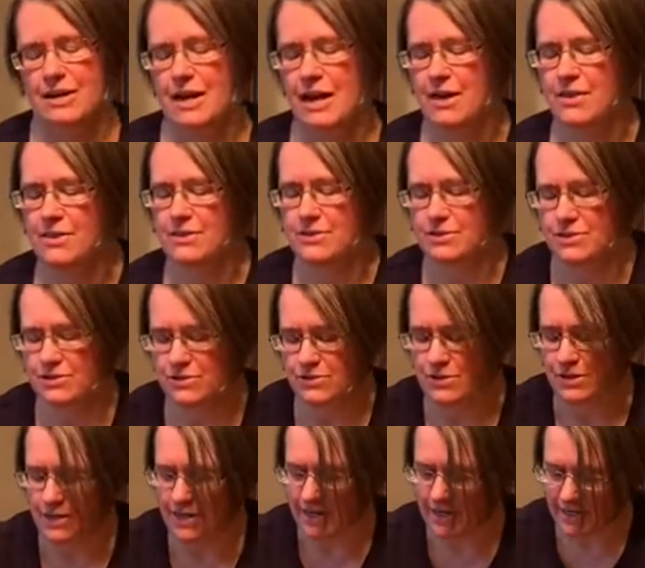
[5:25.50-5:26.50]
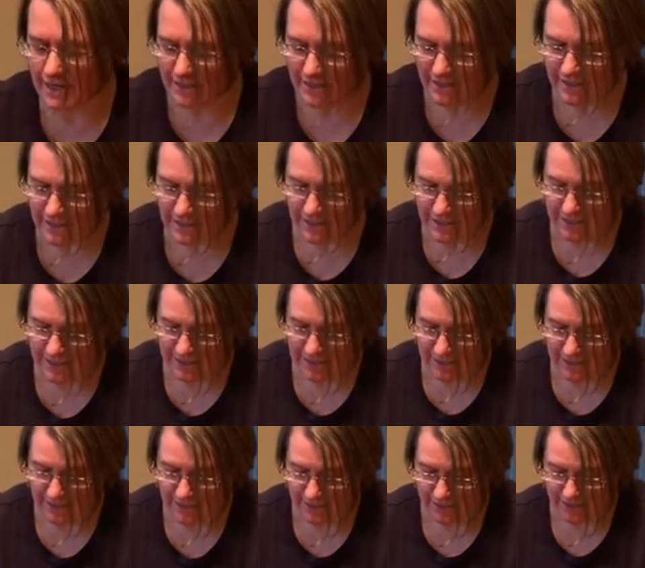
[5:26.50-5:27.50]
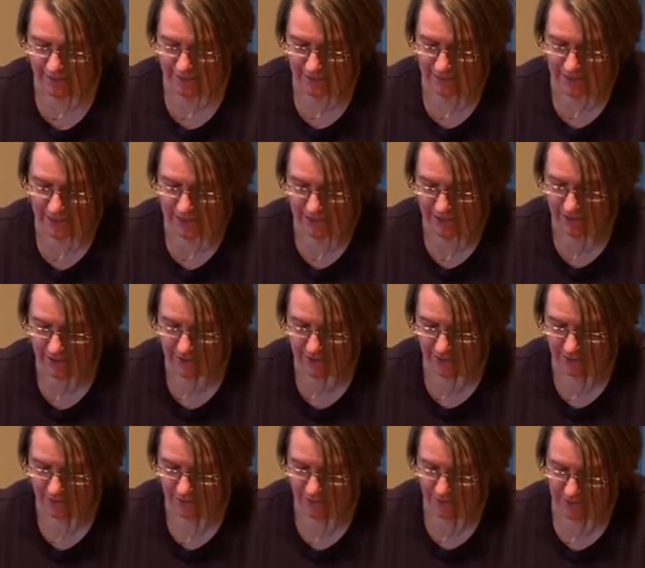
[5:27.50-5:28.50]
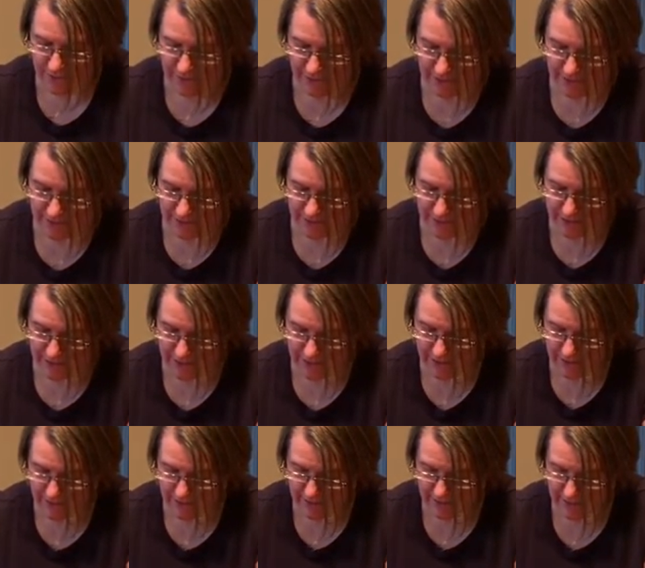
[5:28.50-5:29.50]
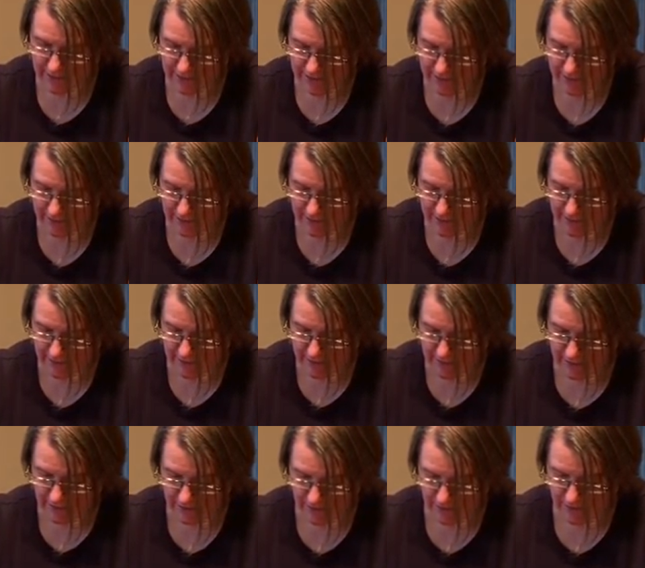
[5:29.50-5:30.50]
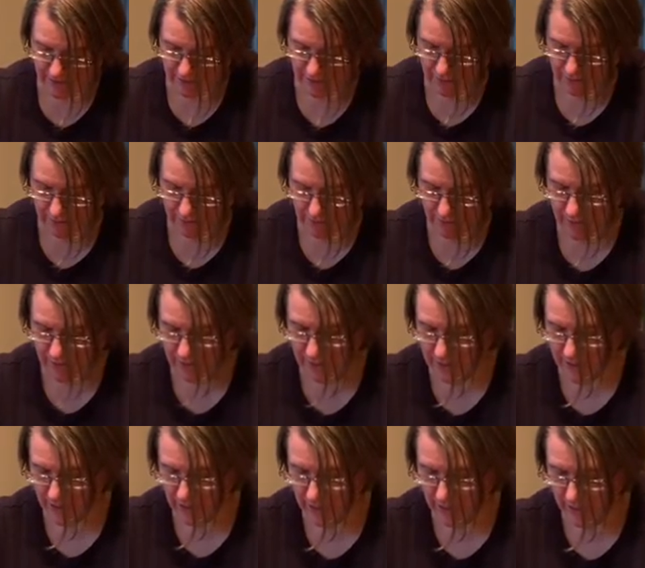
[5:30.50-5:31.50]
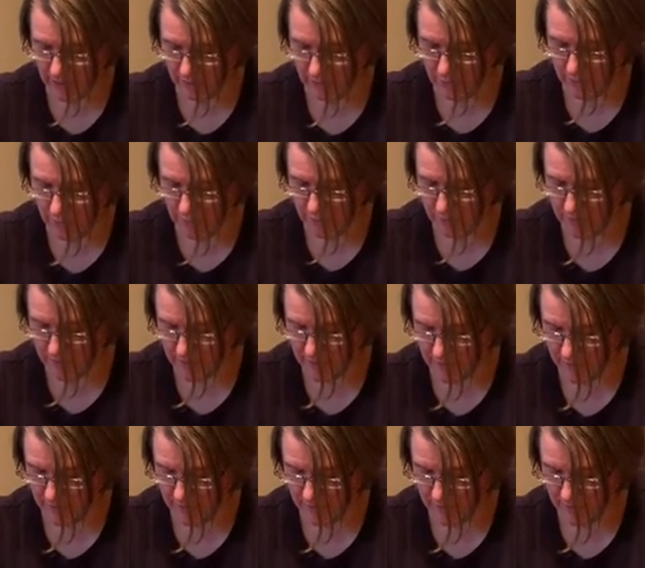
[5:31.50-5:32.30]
other straw and we are going to just put our loops